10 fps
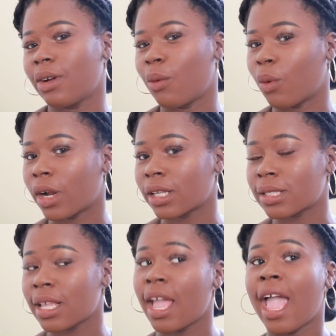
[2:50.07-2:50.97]

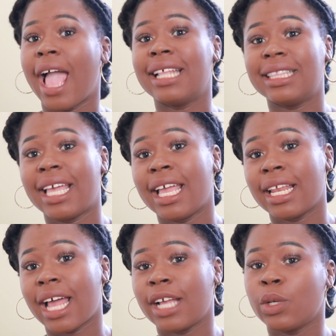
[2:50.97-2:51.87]
works? And
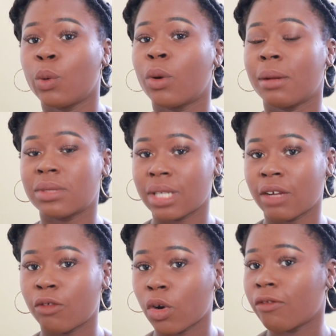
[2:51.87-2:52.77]
then I know what I'm
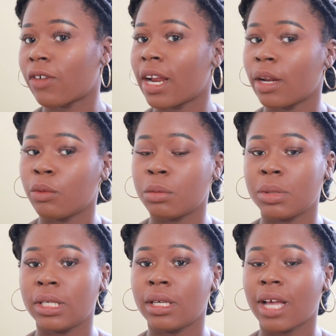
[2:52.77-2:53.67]
studying for on Friday would
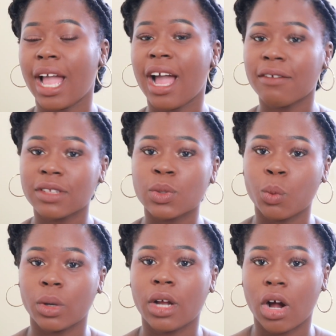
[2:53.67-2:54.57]
be, I have this
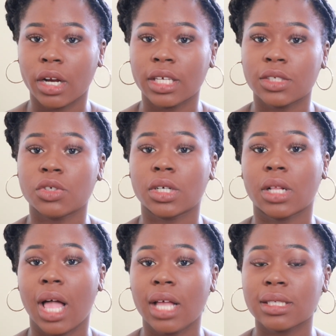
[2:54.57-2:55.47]
one art history
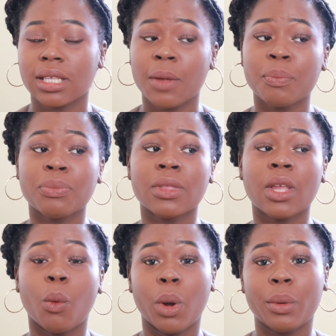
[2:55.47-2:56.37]
class
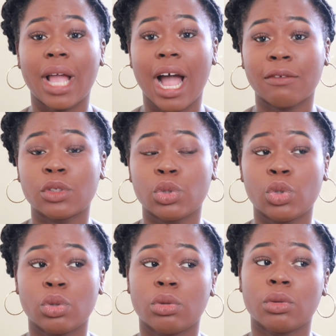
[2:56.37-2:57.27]
where we have to
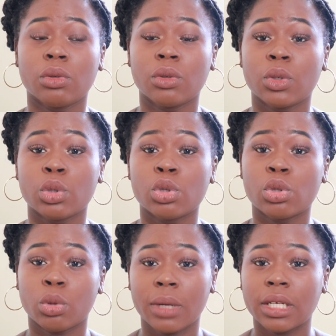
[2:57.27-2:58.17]
do
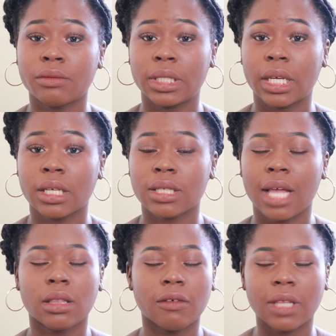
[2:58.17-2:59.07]
so many readings.
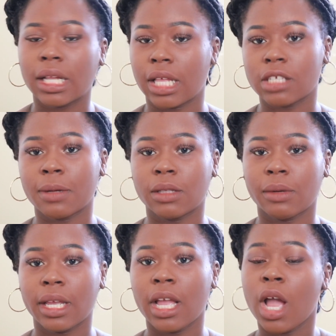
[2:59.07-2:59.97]
I love that class, by the
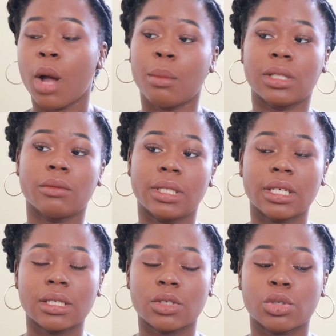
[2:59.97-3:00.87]
way, but the
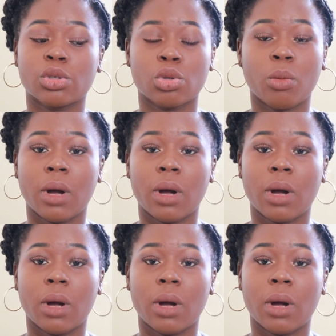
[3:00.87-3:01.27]
readings are so